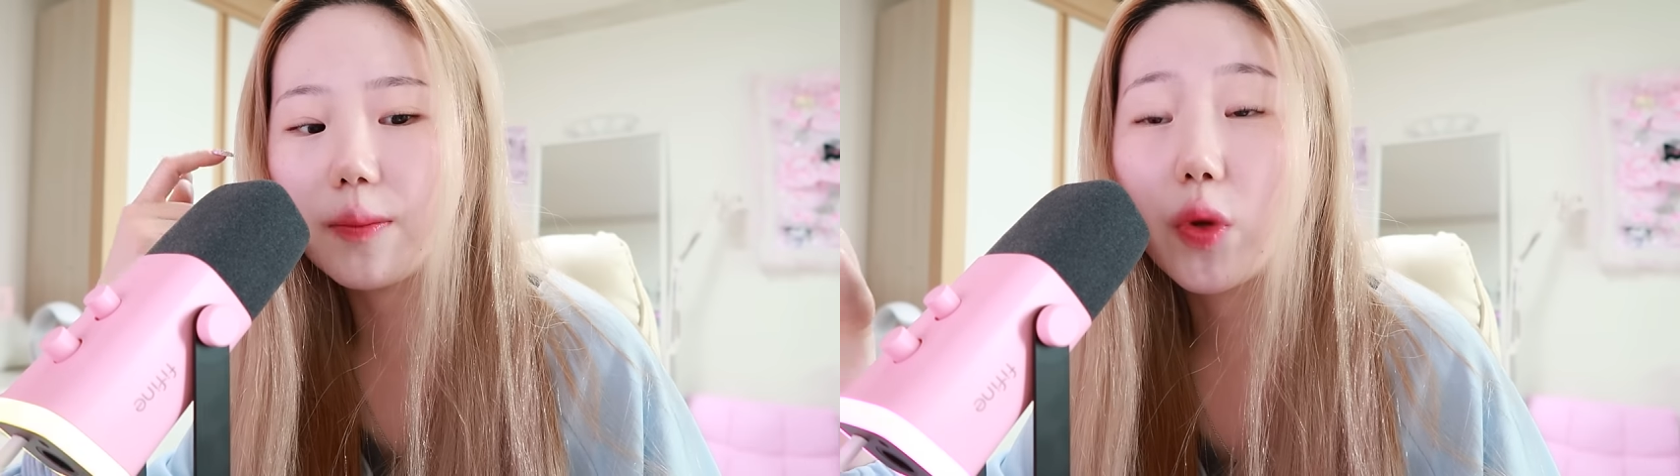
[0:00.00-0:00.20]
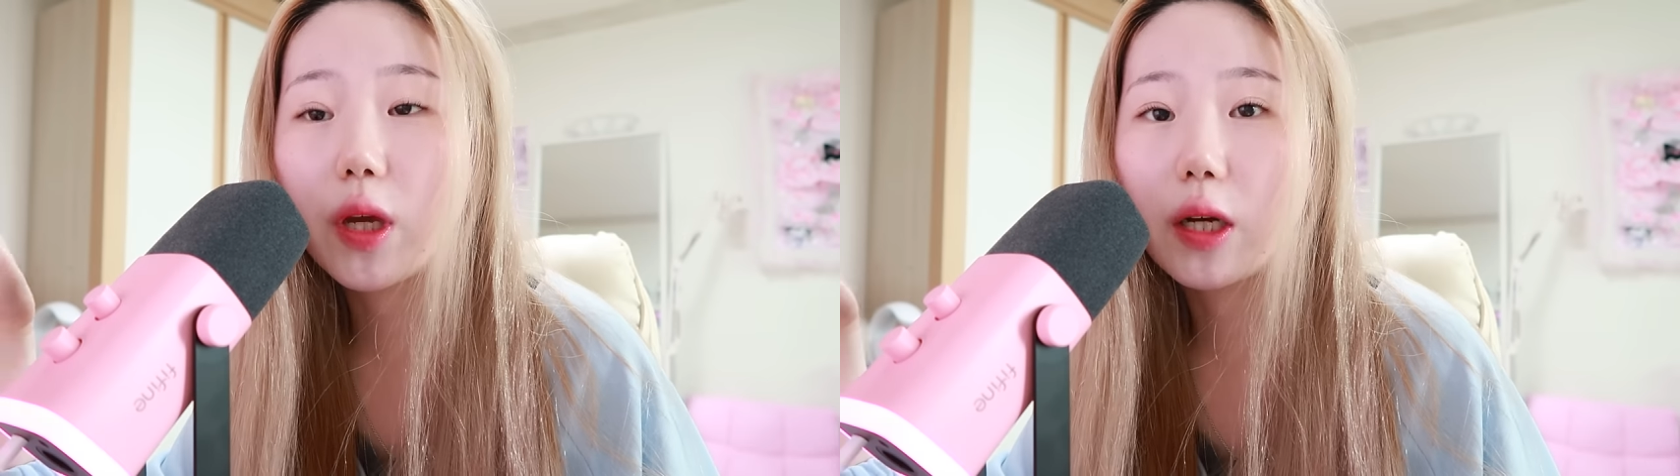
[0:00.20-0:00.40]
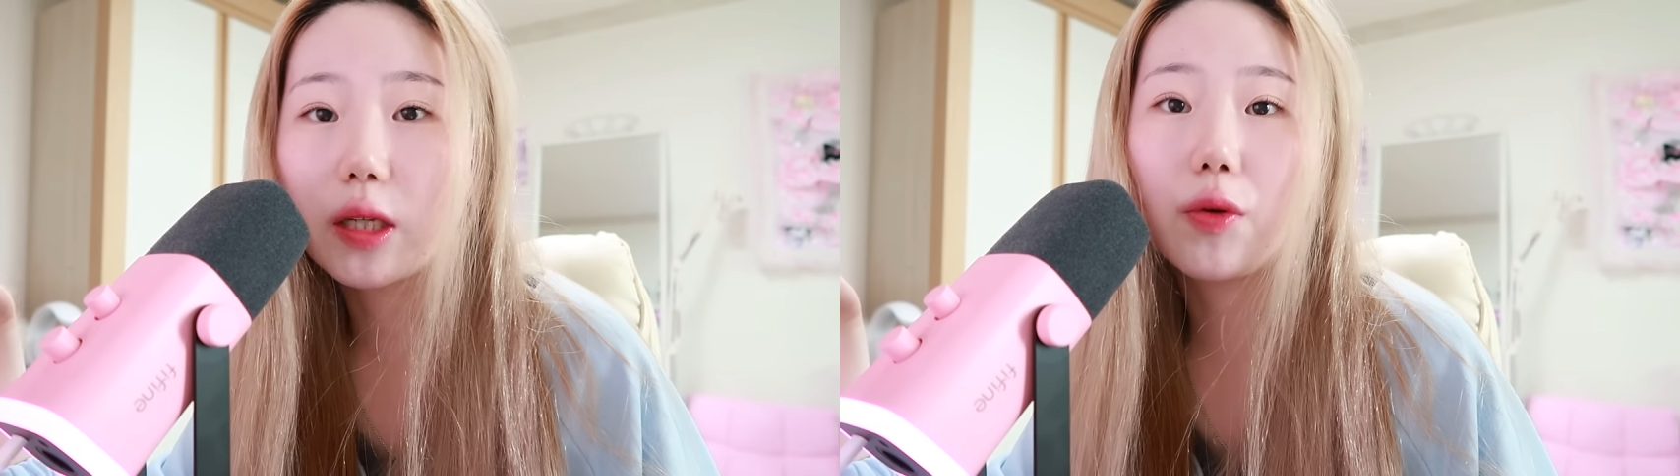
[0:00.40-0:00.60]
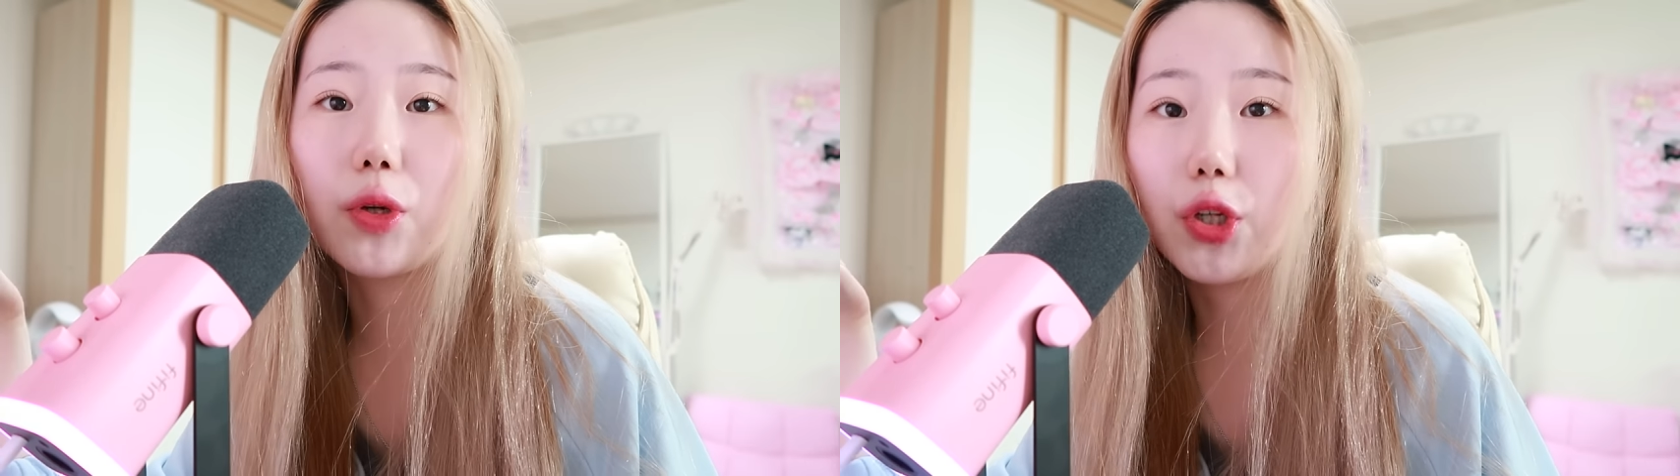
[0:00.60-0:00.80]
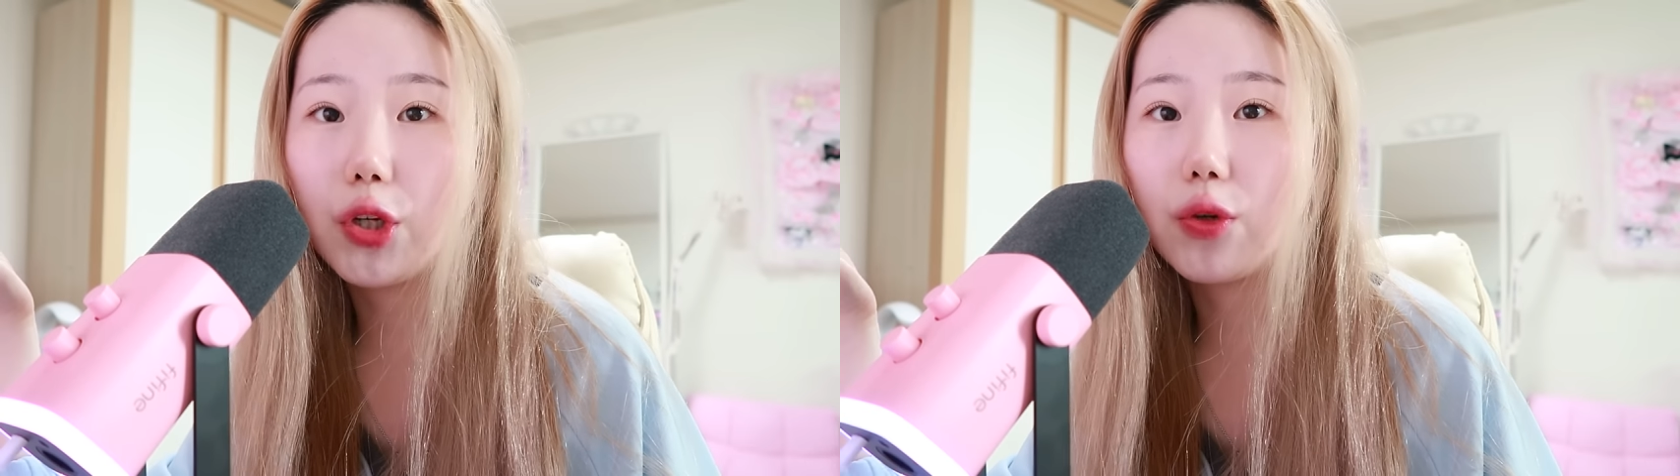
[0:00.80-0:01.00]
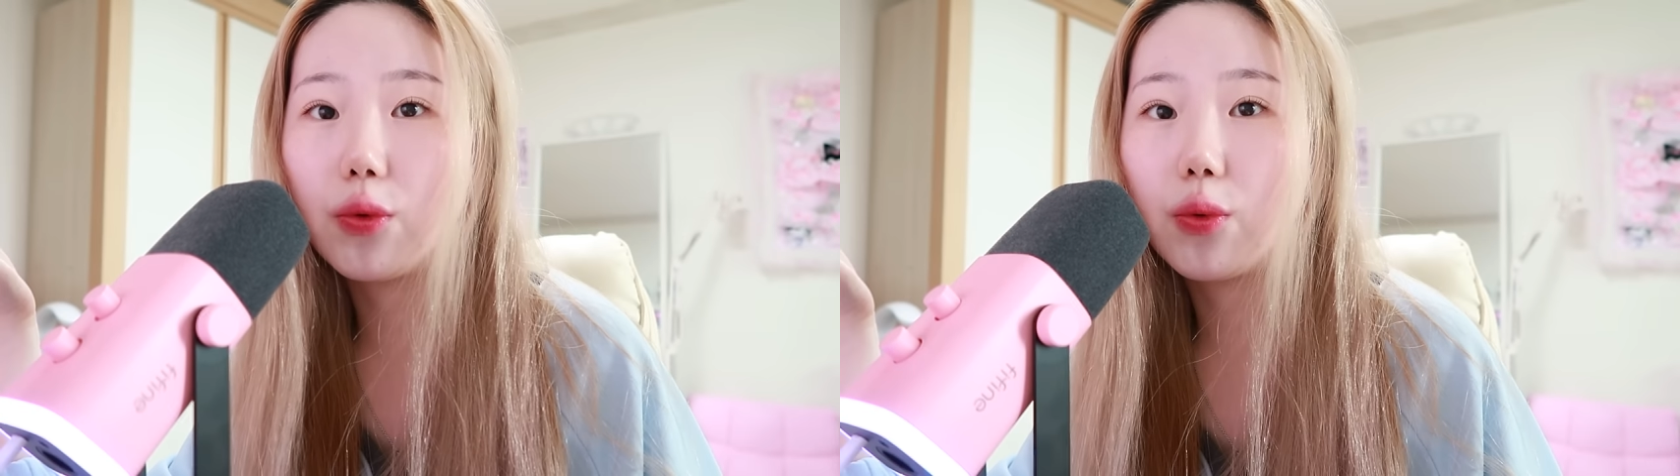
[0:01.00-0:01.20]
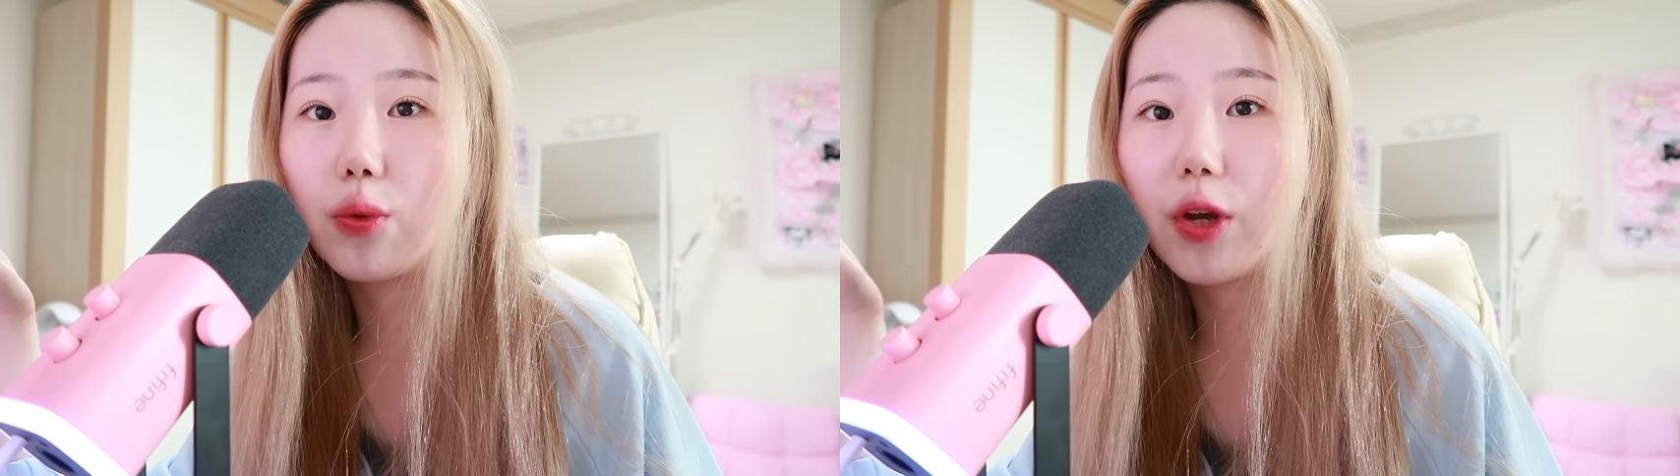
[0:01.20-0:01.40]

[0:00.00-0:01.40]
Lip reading: we got our new